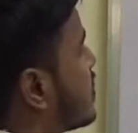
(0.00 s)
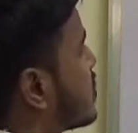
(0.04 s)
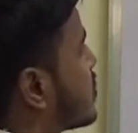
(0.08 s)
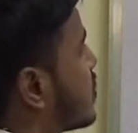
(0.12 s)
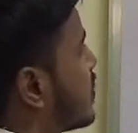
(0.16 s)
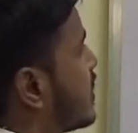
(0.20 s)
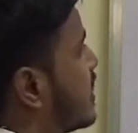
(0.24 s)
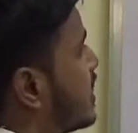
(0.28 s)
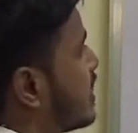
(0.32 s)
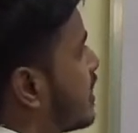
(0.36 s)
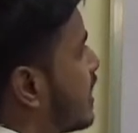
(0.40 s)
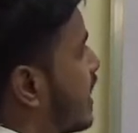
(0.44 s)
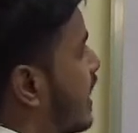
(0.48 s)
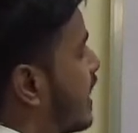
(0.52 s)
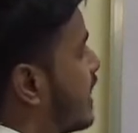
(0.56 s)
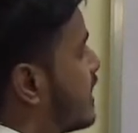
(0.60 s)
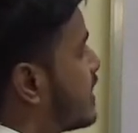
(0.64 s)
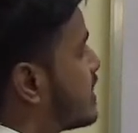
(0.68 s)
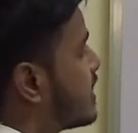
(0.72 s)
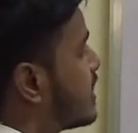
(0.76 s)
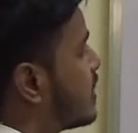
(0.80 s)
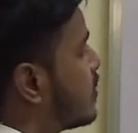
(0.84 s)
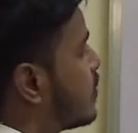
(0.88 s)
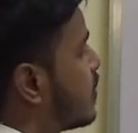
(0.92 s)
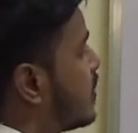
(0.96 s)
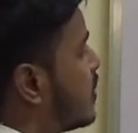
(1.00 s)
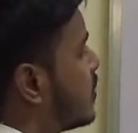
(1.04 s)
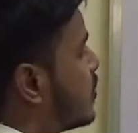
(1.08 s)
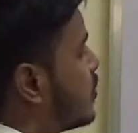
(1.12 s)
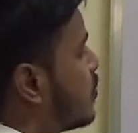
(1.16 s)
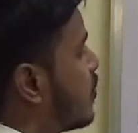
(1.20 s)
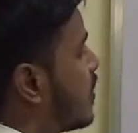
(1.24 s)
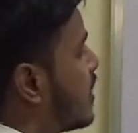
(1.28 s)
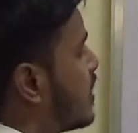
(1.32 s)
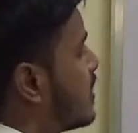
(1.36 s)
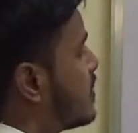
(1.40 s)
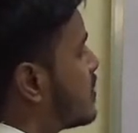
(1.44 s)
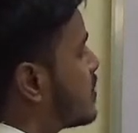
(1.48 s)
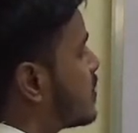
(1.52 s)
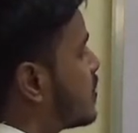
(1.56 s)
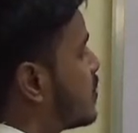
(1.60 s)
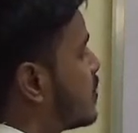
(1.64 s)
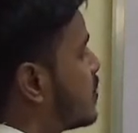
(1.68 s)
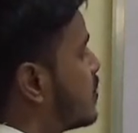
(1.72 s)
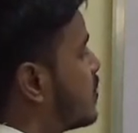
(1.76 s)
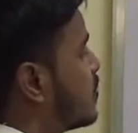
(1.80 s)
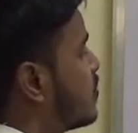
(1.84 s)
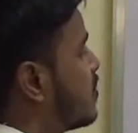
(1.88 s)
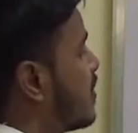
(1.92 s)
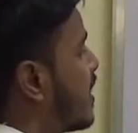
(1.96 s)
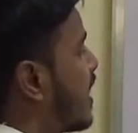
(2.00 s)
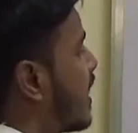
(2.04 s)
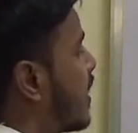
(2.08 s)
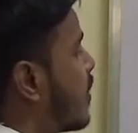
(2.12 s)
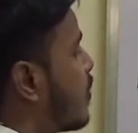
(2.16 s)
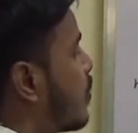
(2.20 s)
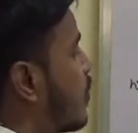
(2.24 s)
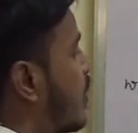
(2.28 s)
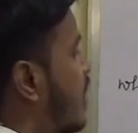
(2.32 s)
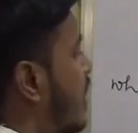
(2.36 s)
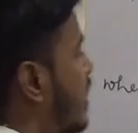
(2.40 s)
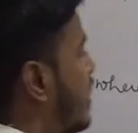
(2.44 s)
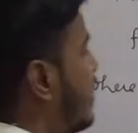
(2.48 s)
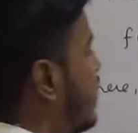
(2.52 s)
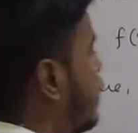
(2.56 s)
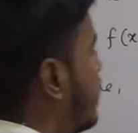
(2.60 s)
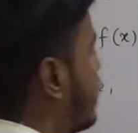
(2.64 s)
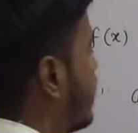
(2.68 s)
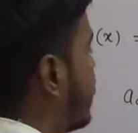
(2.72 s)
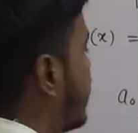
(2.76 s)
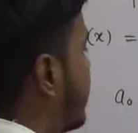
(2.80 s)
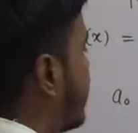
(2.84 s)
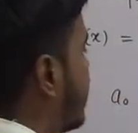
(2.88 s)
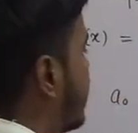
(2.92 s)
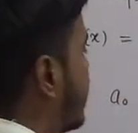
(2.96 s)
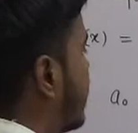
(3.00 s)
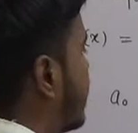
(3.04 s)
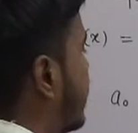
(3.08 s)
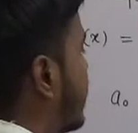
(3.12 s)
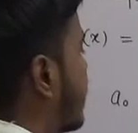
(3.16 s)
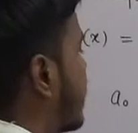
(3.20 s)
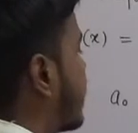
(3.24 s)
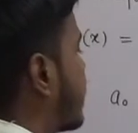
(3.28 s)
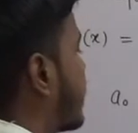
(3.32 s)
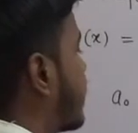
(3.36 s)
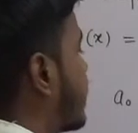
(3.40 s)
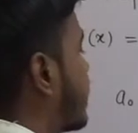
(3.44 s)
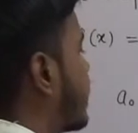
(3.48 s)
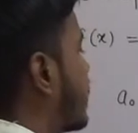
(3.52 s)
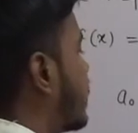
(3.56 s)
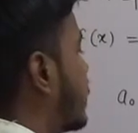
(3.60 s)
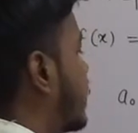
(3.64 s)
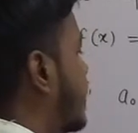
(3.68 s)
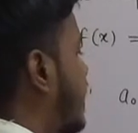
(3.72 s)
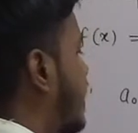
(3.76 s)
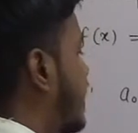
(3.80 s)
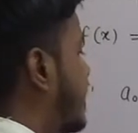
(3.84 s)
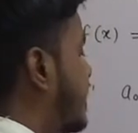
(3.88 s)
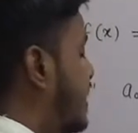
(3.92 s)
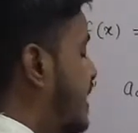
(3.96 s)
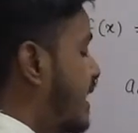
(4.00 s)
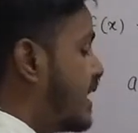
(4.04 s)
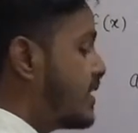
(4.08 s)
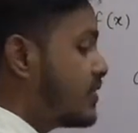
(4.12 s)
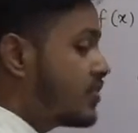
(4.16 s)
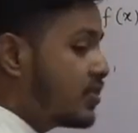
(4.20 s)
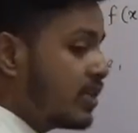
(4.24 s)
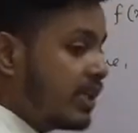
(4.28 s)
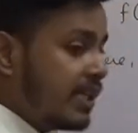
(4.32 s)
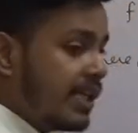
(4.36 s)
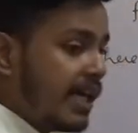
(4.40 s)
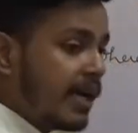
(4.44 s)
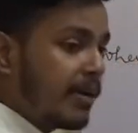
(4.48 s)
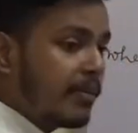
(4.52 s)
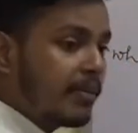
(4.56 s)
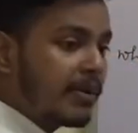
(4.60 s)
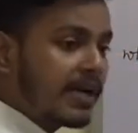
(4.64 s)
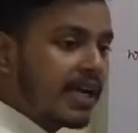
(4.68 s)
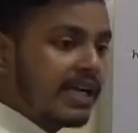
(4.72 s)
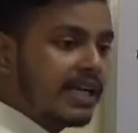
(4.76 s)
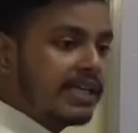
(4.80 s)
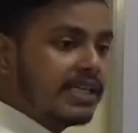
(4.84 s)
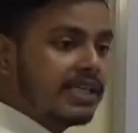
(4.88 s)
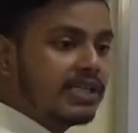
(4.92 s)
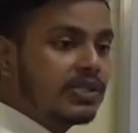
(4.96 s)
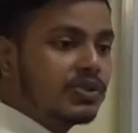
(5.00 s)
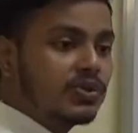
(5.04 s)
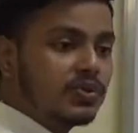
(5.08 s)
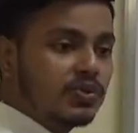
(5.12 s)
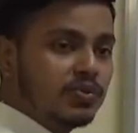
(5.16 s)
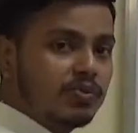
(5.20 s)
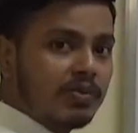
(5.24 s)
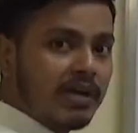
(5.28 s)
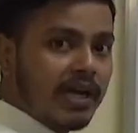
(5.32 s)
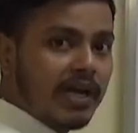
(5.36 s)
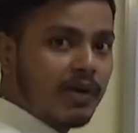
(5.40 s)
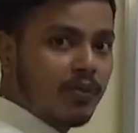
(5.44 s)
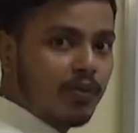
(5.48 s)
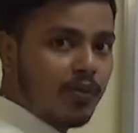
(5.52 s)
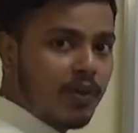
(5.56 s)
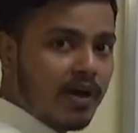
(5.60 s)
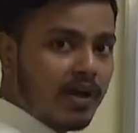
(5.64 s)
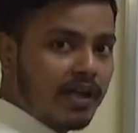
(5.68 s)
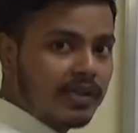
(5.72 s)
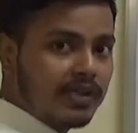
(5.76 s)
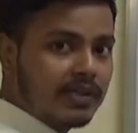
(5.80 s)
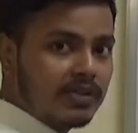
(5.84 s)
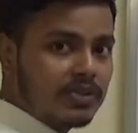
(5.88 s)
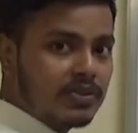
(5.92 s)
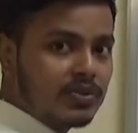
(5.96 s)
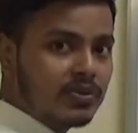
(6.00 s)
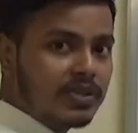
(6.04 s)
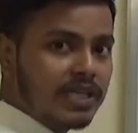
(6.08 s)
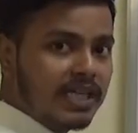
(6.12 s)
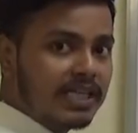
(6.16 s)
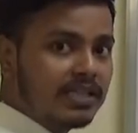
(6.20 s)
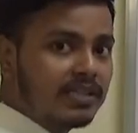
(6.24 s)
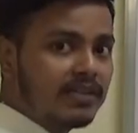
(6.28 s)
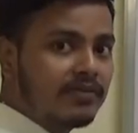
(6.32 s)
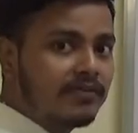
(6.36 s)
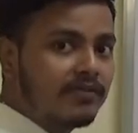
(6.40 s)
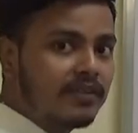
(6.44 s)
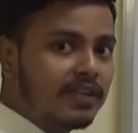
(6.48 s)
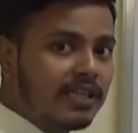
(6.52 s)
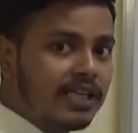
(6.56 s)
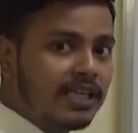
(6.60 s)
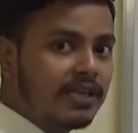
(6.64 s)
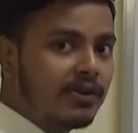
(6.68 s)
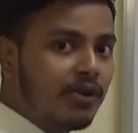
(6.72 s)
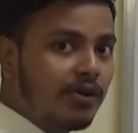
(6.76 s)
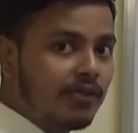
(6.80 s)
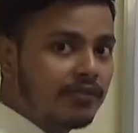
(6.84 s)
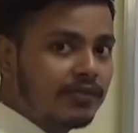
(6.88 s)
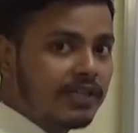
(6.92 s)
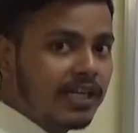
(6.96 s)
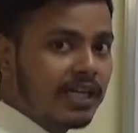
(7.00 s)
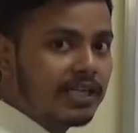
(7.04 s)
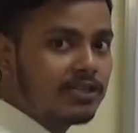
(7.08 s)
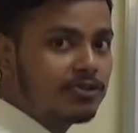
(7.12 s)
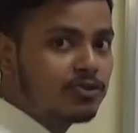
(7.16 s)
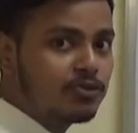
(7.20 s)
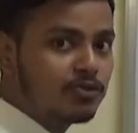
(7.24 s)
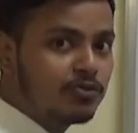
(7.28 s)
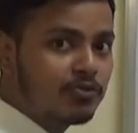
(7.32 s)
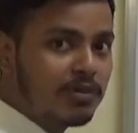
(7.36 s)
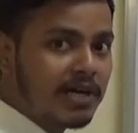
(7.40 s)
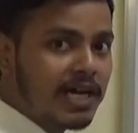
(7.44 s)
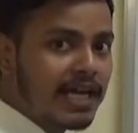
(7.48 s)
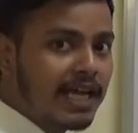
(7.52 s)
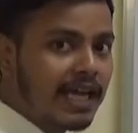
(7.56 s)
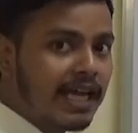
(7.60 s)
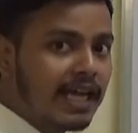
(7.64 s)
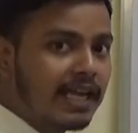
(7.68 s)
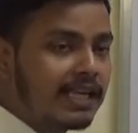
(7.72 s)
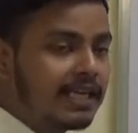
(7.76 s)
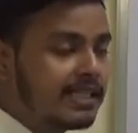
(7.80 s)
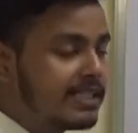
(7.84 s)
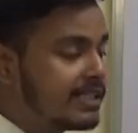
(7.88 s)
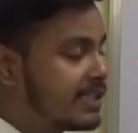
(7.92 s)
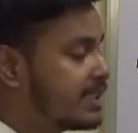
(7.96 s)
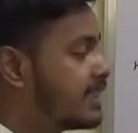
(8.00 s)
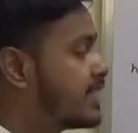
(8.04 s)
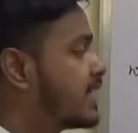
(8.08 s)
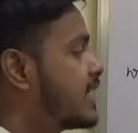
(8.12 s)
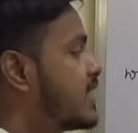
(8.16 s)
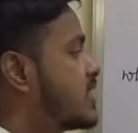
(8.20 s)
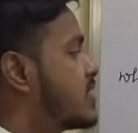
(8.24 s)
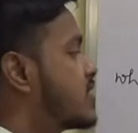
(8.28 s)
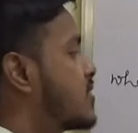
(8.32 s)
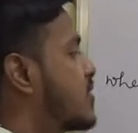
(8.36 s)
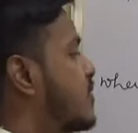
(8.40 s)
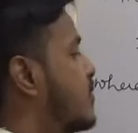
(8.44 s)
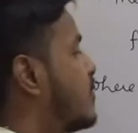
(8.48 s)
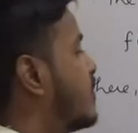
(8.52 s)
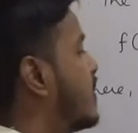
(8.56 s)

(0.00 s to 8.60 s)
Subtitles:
So here L is equal to 1. So 2 by 1. Intentionally I am writing 2 by 1 to get the feeling of that 2 by L integration.